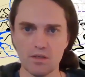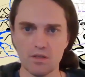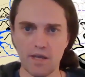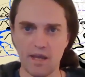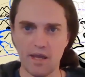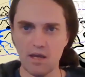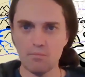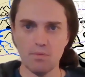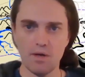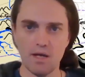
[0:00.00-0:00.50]

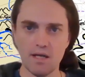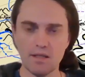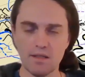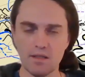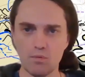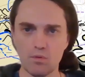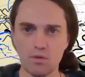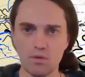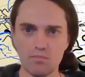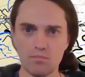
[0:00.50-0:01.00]
campaign
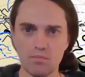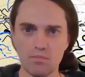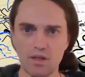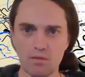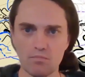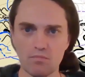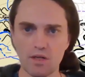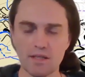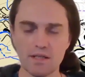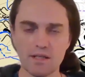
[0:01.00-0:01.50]
that
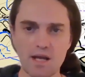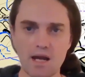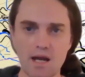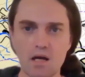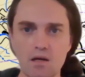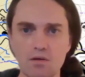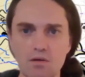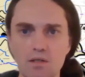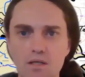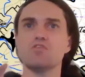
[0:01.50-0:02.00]
I'm running now.
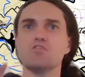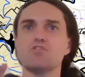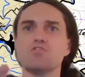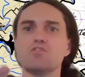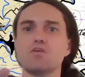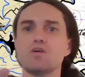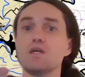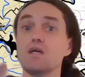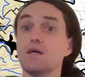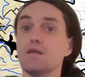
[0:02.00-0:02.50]
So
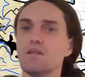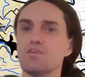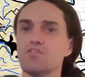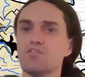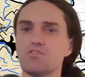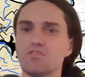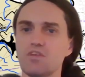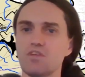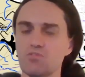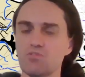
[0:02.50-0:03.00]
yeah,
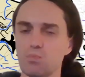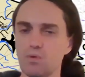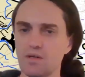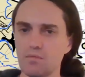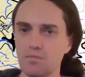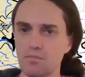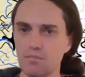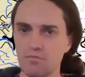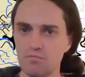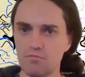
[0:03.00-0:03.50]
that's
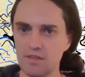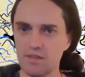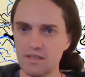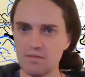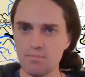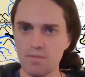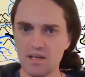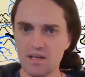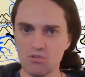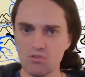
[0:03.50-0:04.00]
one really
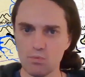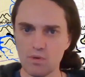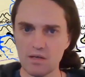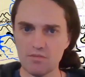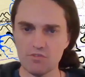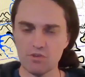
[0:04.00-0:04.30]
major way of